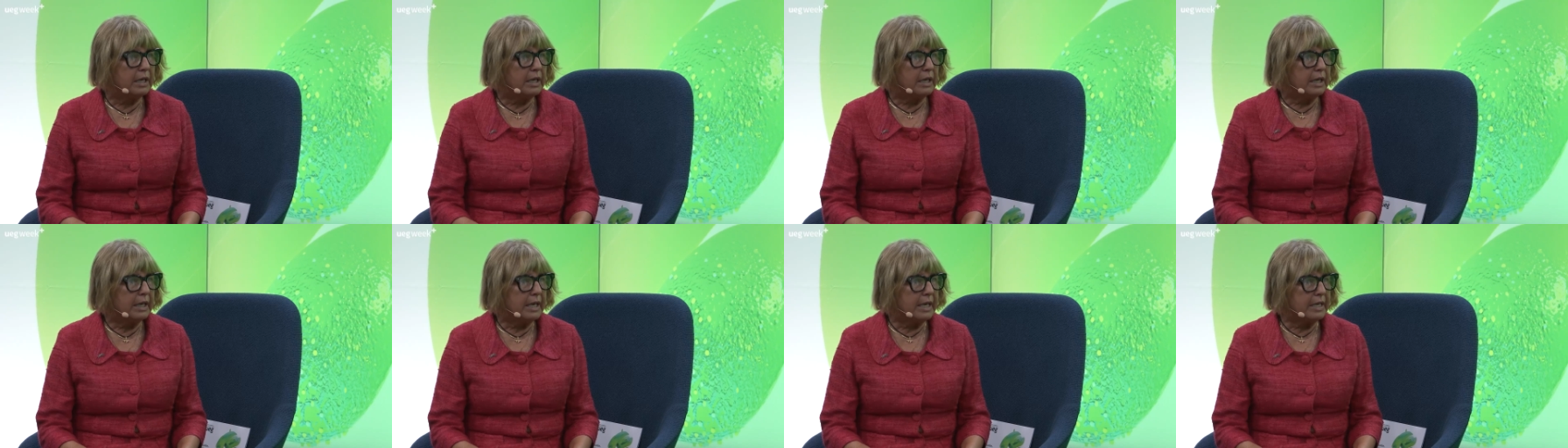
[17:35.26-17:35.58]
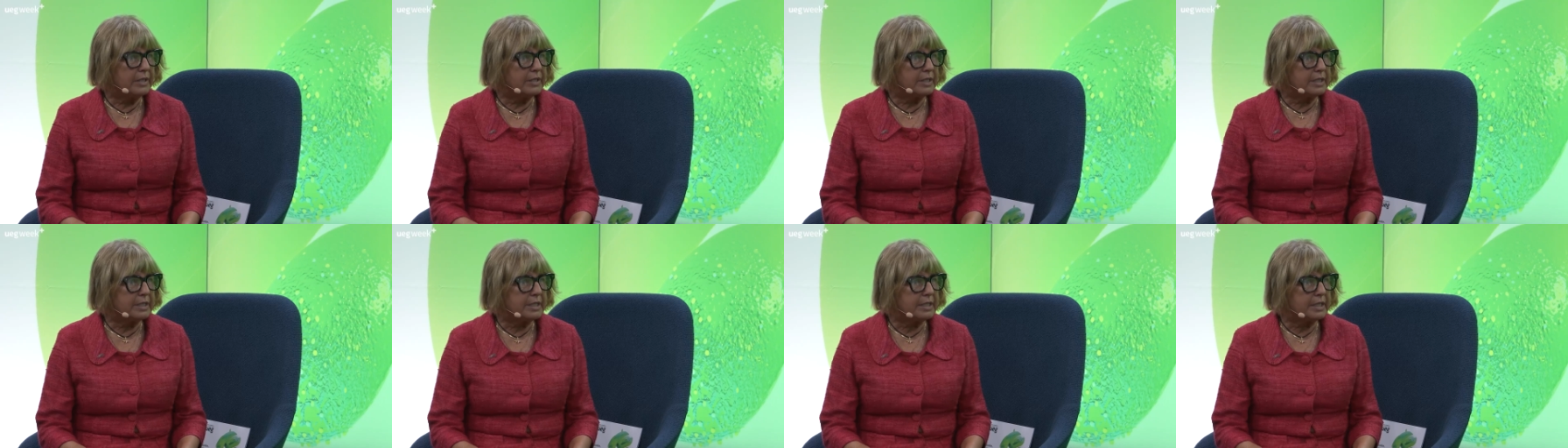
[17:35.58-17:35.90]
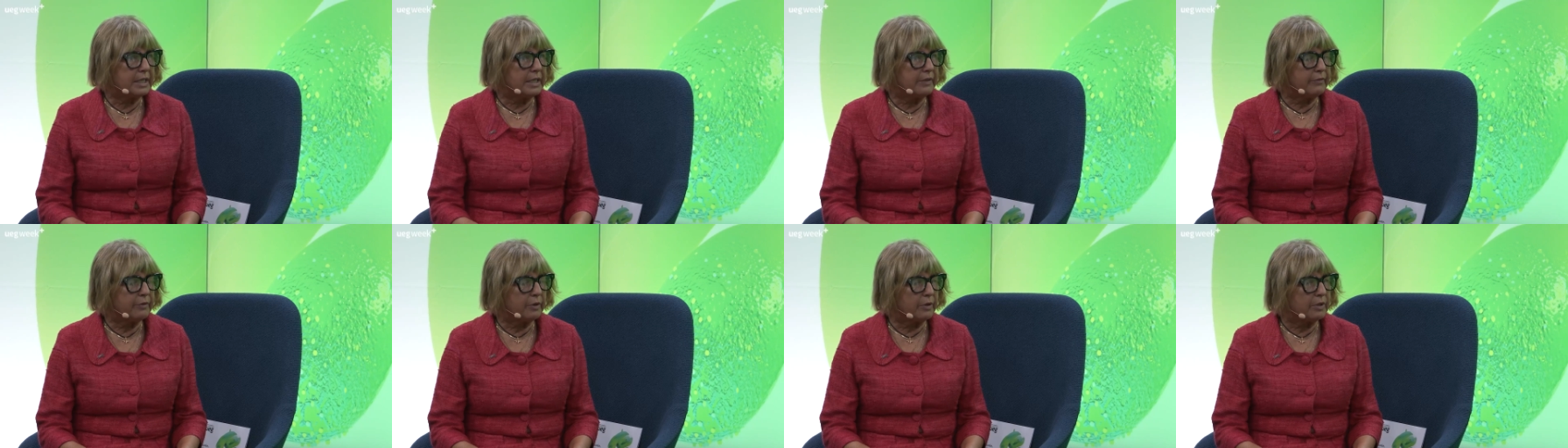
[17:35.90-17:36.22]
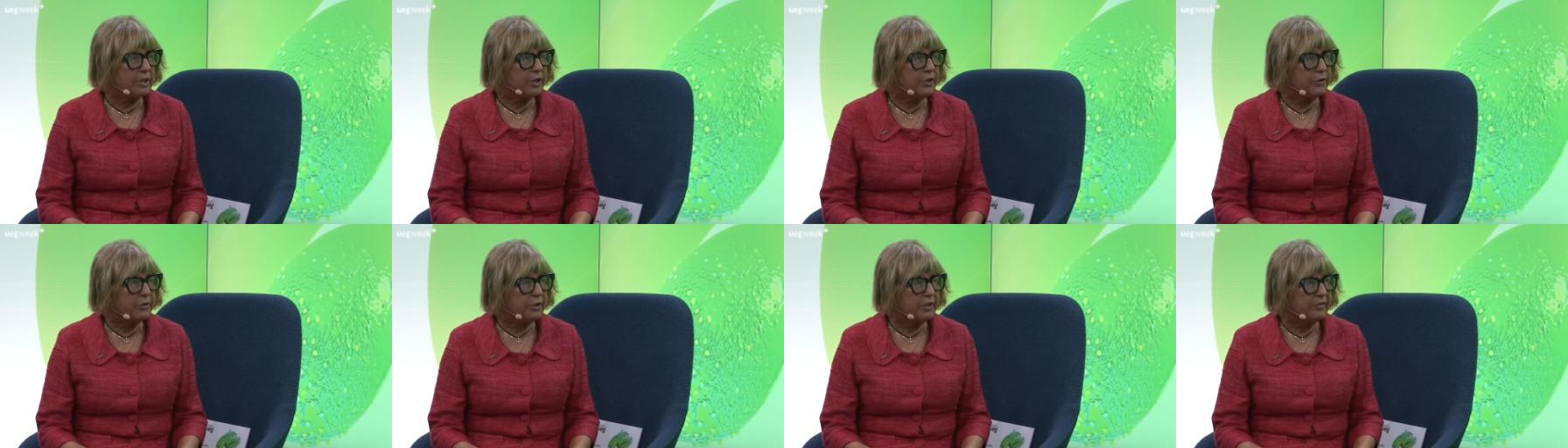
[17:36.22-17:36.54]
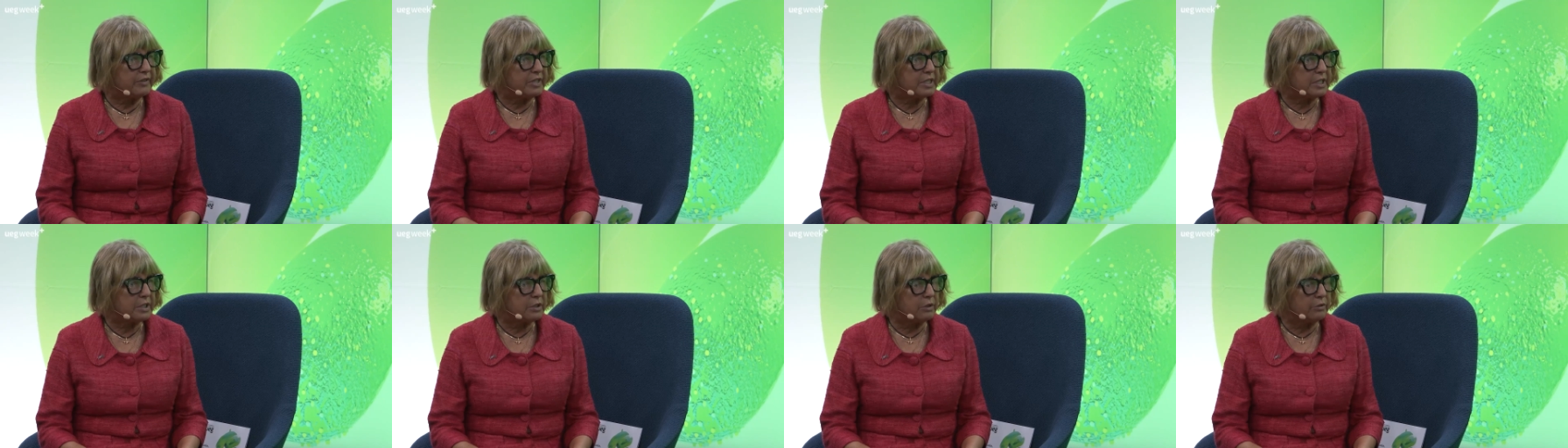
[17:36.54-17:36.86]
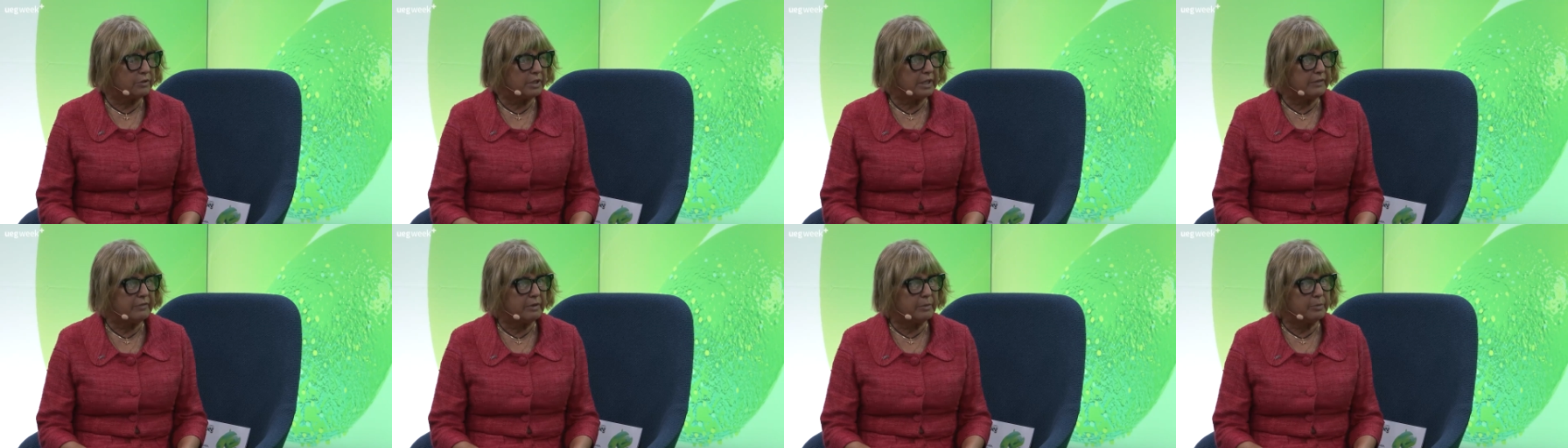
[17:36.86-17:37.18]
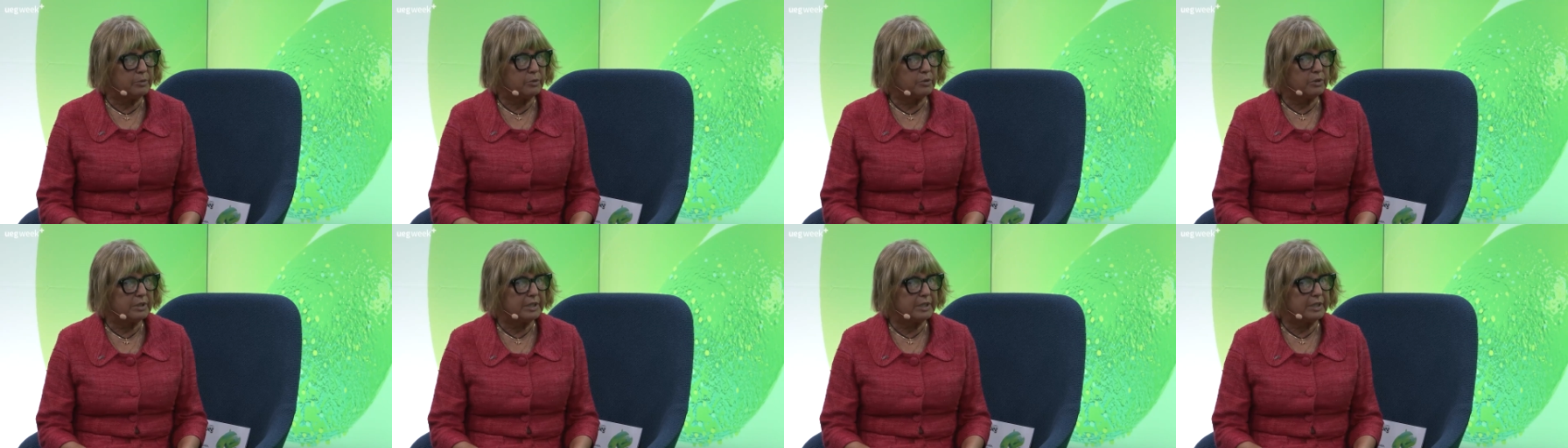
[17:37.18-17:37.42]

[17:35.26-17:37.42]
agency from the University of Liverpool.